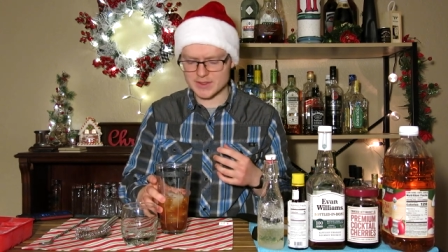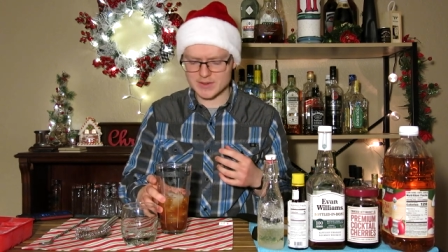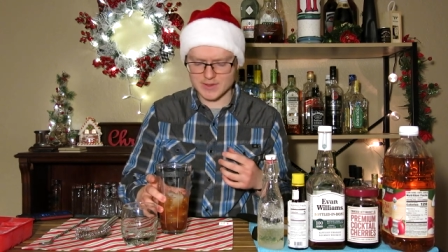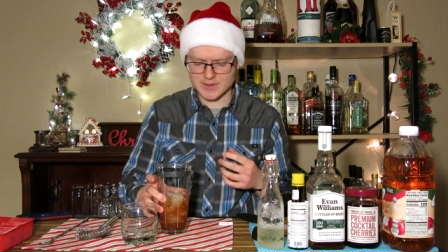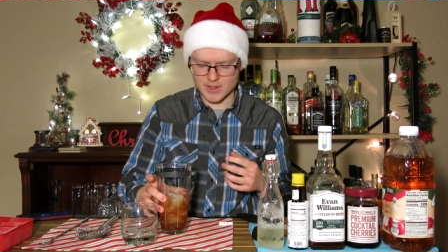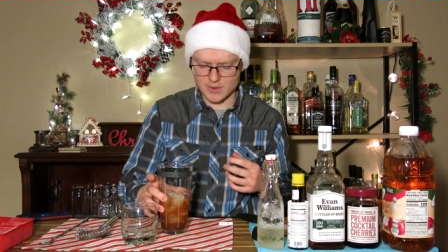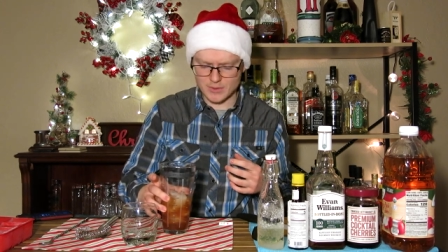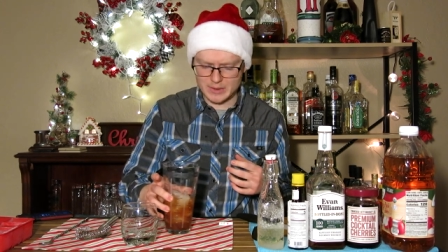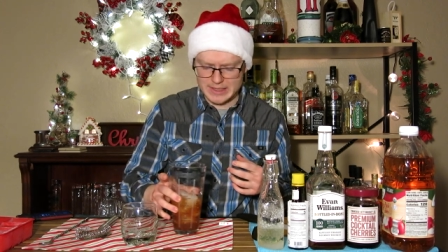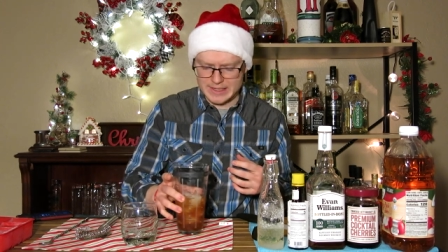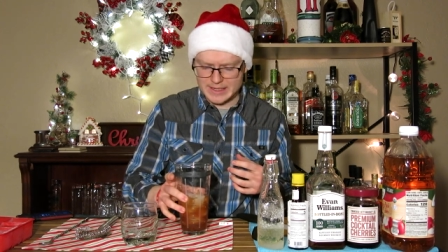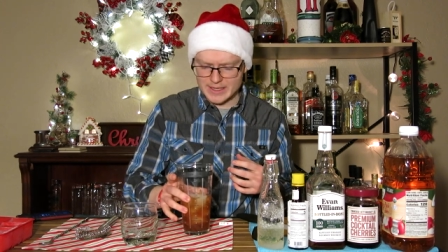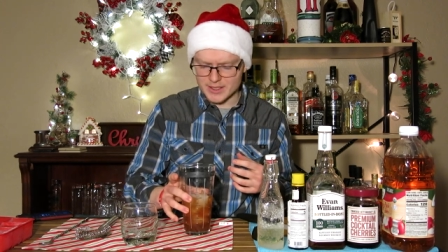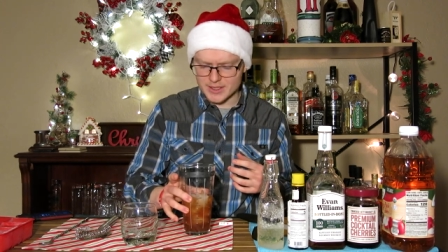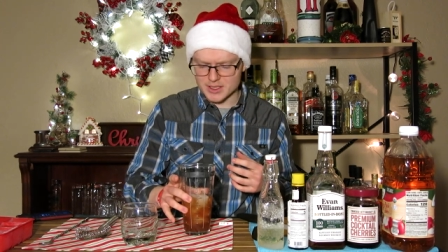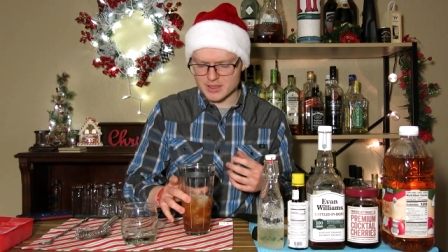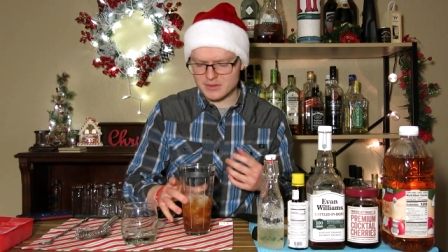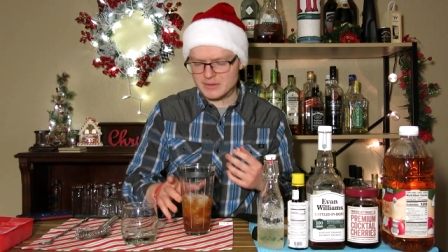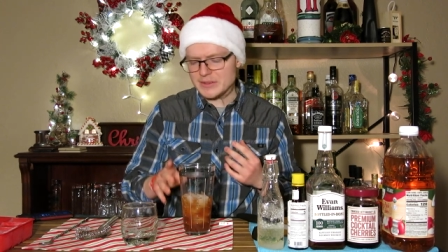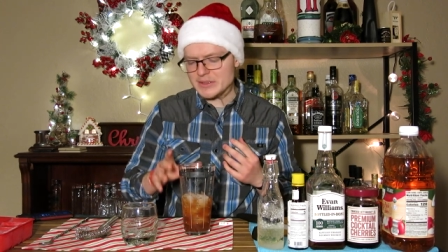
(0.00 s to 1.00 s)
So
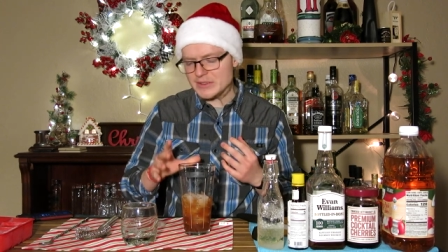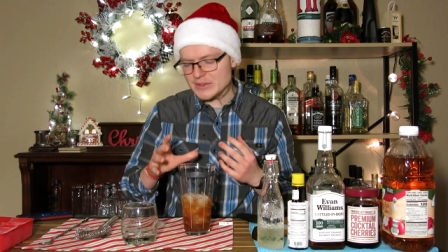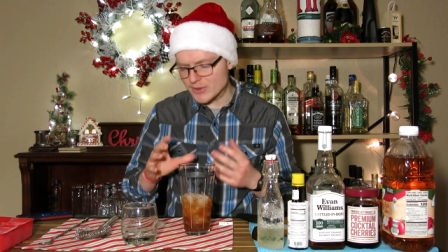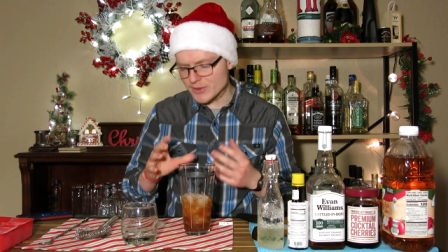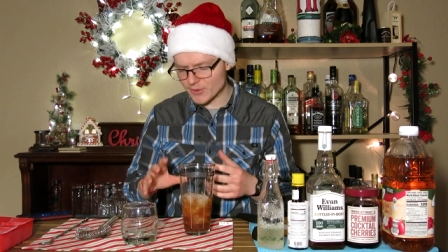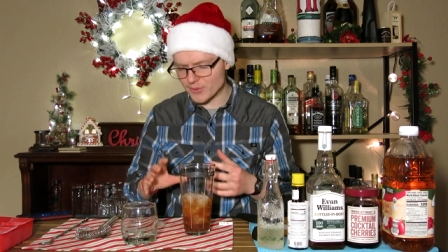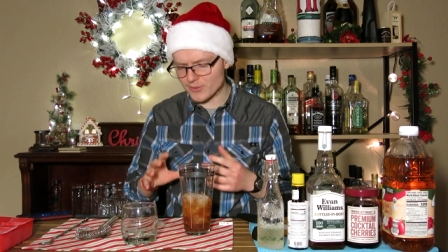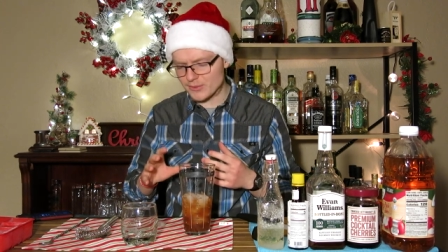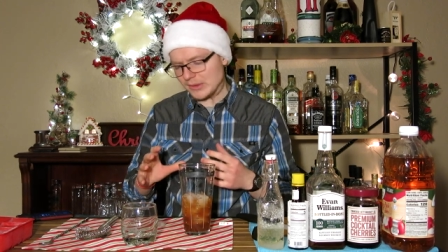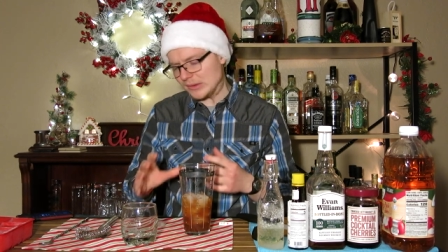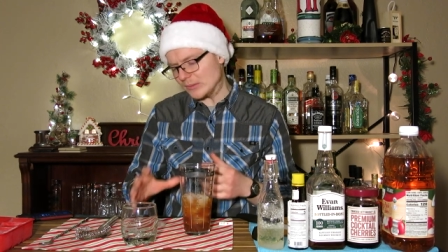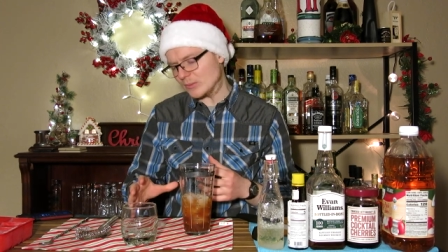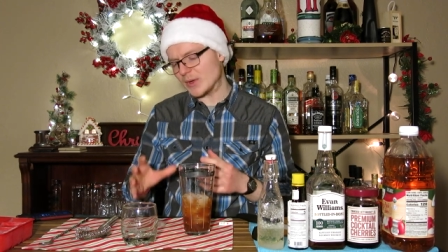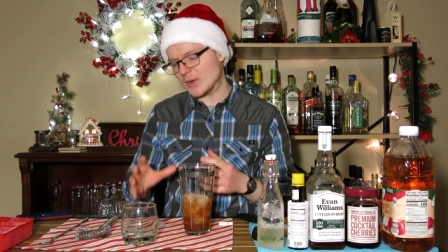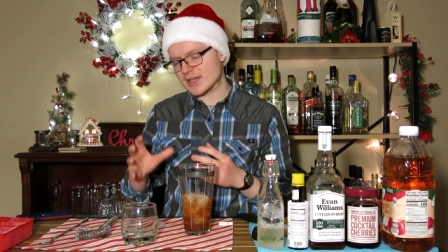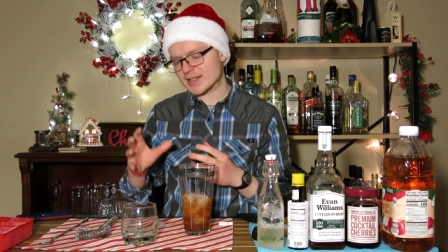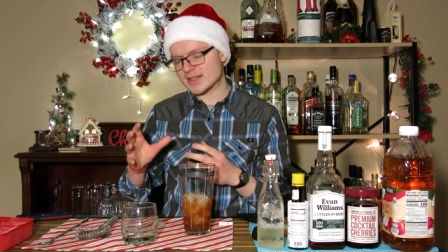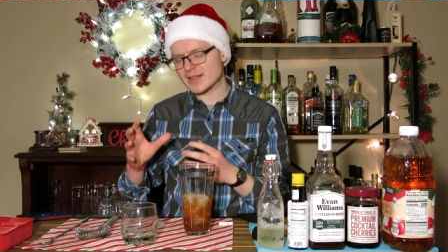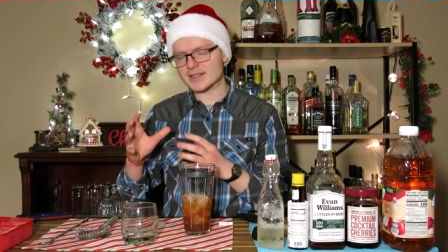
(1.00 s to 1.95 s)
you don't want